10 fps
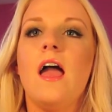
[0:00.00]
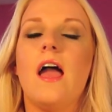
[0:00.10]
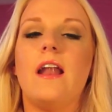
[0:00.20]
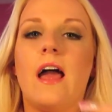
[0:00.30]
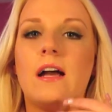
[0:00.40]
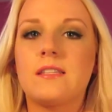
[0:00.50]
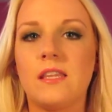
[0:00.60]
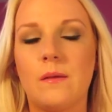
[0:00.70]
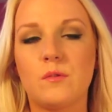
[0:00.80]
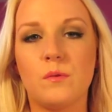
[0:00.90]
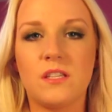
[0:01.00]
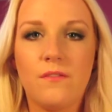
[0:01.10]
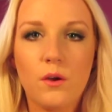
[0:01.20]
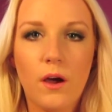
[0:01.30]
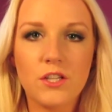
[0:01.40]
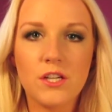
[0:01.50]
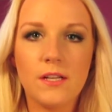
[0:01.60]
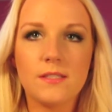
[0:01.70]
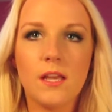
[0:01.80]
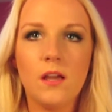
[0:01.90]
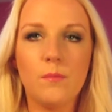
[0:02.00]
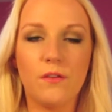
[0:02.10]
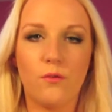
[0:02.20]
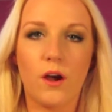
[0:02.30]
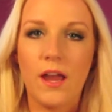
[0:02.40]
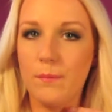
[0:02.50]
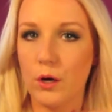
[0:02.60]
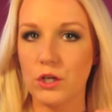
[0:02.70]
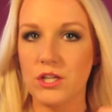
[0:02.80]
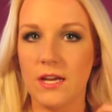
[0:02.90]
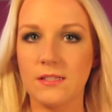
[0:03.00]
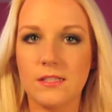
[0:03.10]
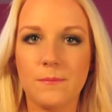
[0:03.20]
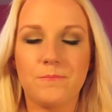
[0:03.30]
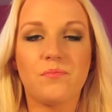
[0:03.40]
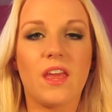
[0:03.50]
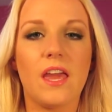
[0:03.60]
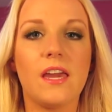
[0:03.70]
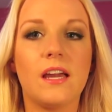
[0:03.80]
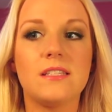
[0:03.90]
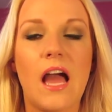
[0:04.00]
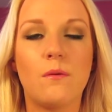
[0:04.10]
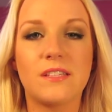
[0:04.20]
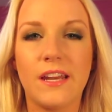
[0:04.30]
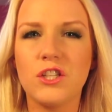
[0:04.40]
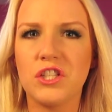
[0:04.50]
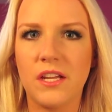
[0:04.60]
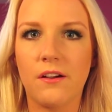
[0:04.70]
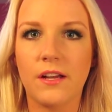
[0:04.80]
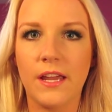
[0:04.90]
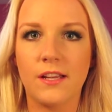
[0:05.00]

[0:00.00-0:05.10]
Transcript: and asking them specific questions before I had purchased, and I was getting generic